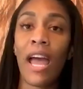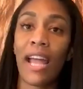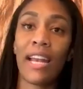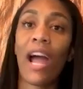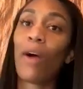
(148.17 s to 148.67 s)

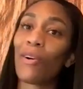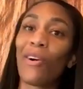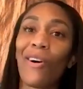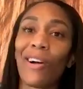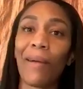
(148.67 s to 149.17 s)
and now we're
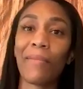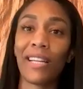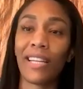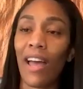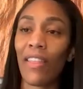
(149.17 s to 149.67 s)
all coming
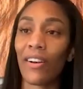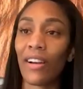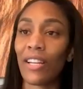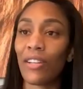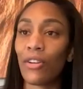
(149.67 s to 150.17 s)
together,
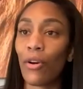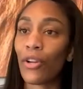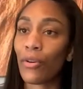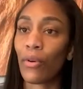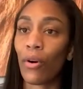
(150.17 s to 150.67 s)
and you know
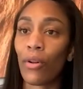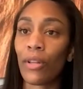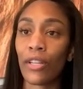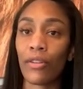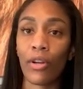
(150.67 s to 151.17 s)
your role
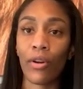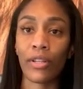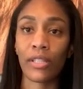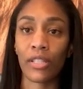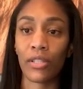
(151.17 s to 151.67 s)
and you know
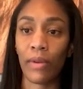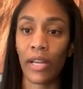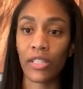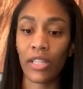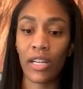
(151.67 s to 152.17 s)
your
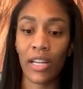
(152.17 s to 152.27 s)
situation,